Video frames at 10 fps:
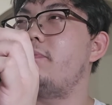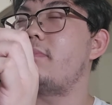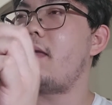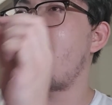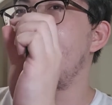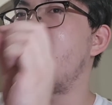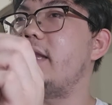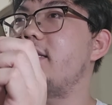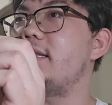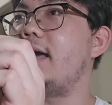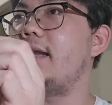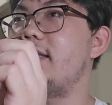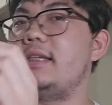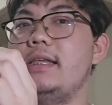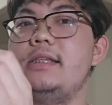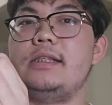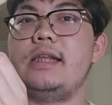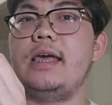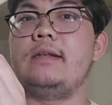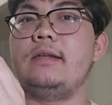but it's not. It's an N.
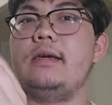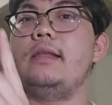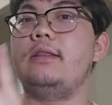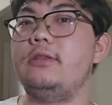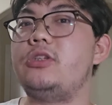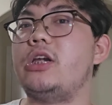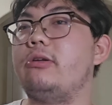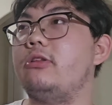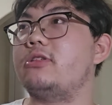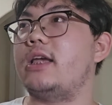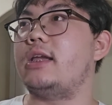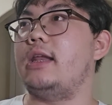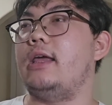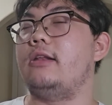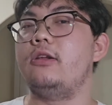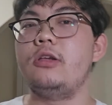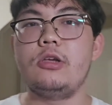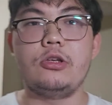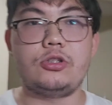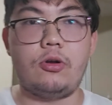It generally looks like an N.
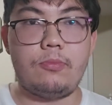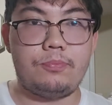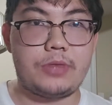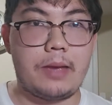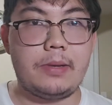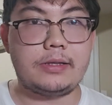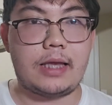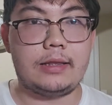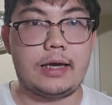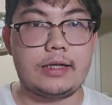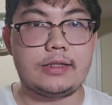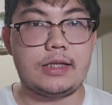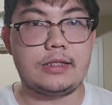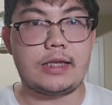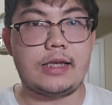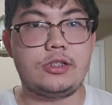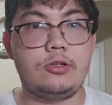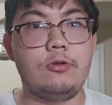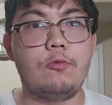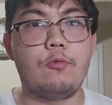So that makes a lot of sense as to
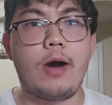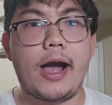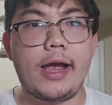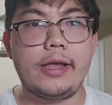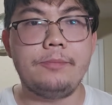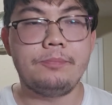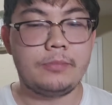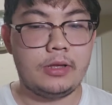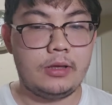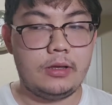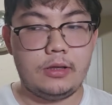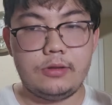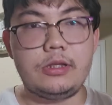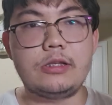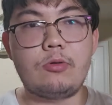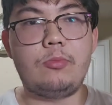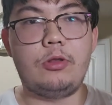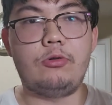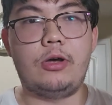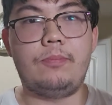why these won't load up.
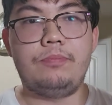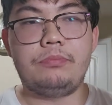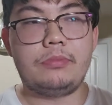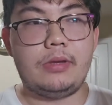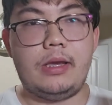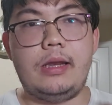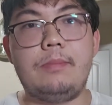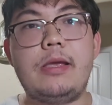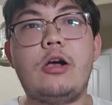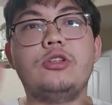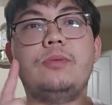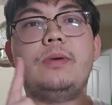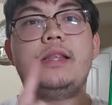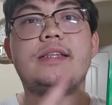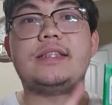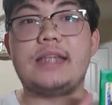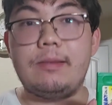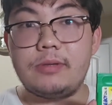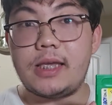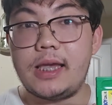And it may also be the same
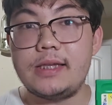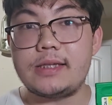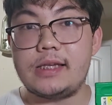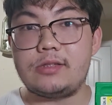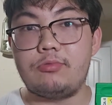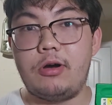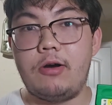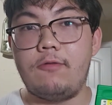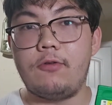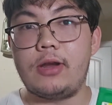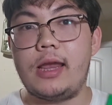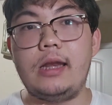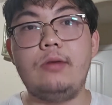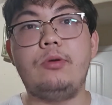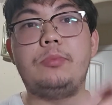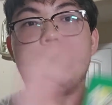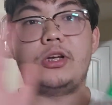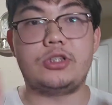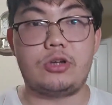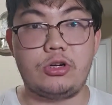case as well for any reproduction
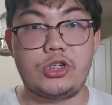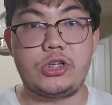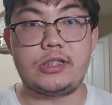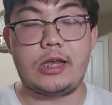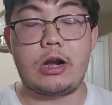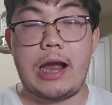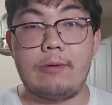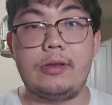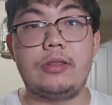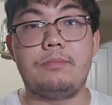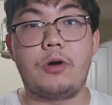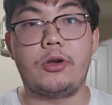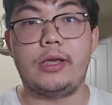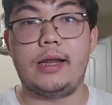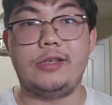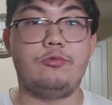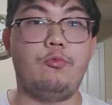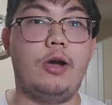cartridges that are out in the market as well.